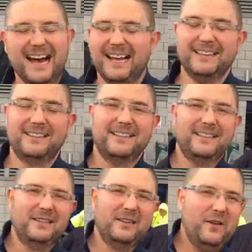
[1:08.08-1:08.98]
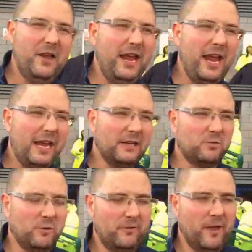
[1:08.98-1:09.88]
And
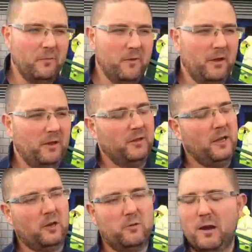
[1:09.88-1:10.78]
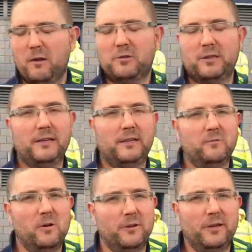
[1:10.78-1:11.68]
it's one of them that Aguero signing
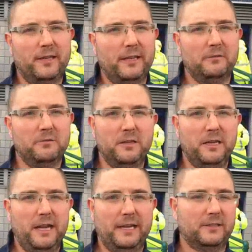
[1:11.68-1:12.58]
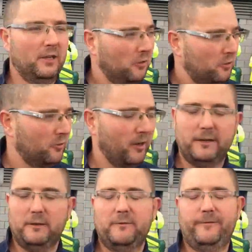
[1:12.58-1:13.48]
the one-year deal is a
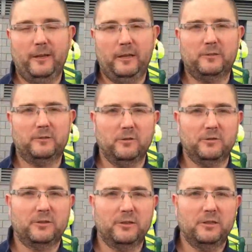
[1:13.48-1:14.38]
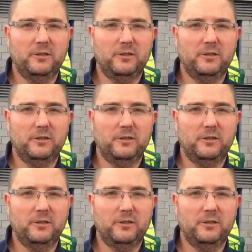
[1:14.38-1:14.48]
great fillip to us.